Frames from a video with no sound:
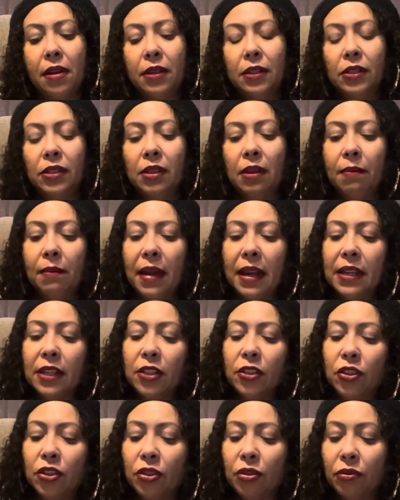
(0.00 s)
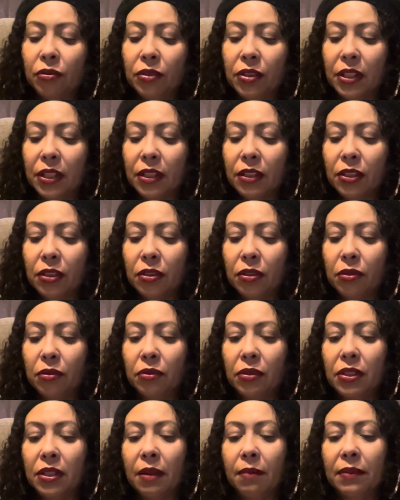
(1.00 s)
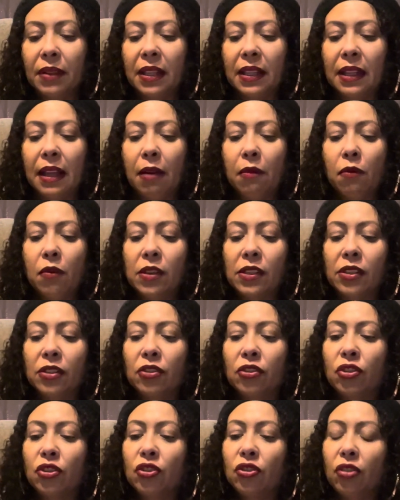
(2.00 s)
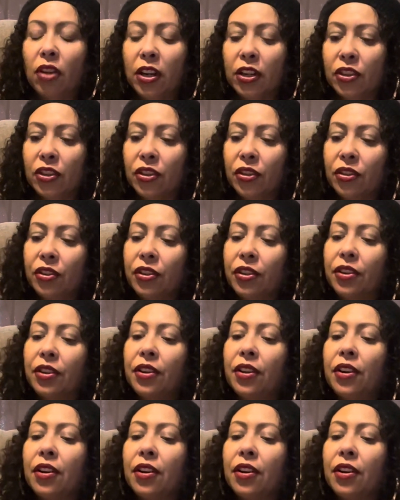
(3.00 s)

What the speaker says: somebody choosing to do something that wasn't structured.